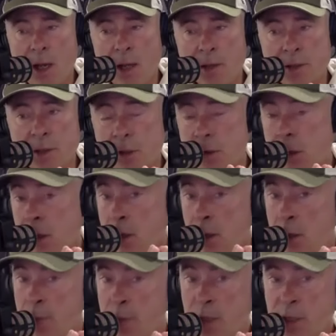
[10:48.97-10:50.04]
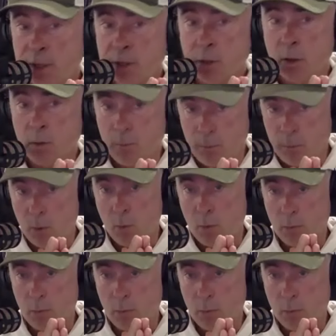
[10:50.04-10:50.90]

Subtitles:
And so, yeah, I mean, that's not,